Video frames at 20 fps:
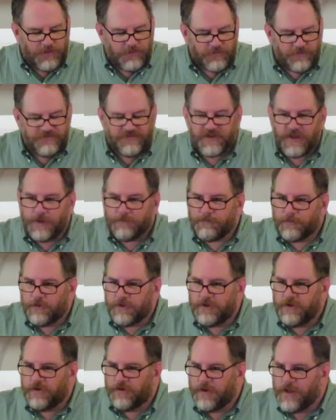builds up
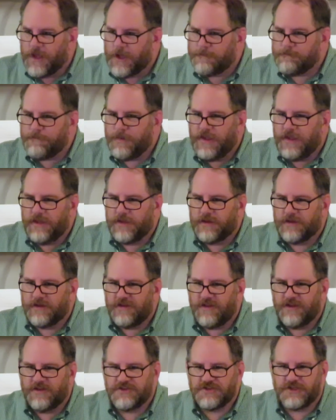when you're not paying
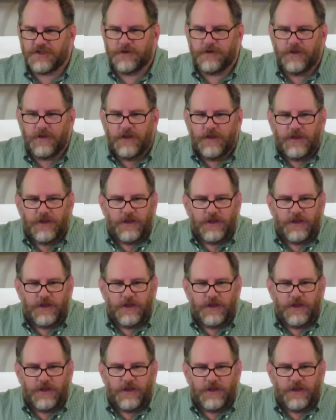attention.